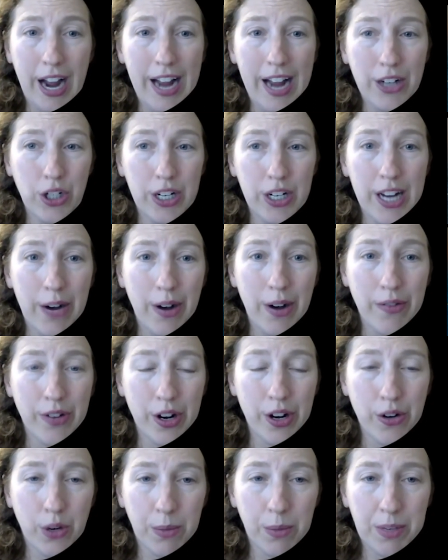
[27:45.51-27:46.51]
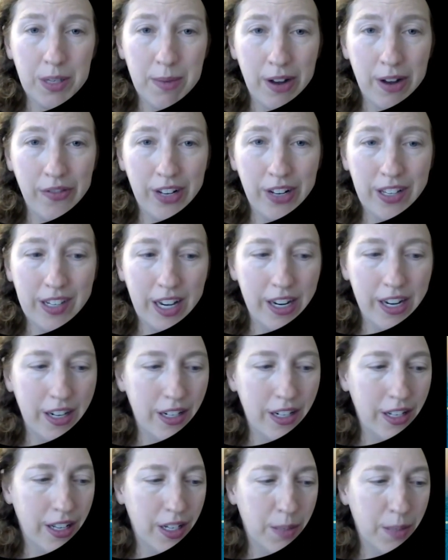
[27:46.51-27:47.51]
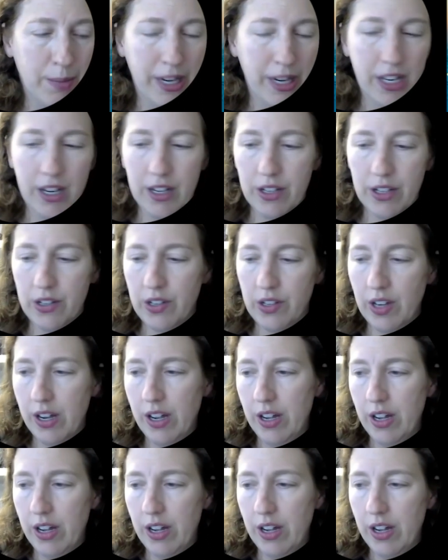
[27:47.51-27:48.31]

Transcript: I actually now have an enormous amount of insight into this, because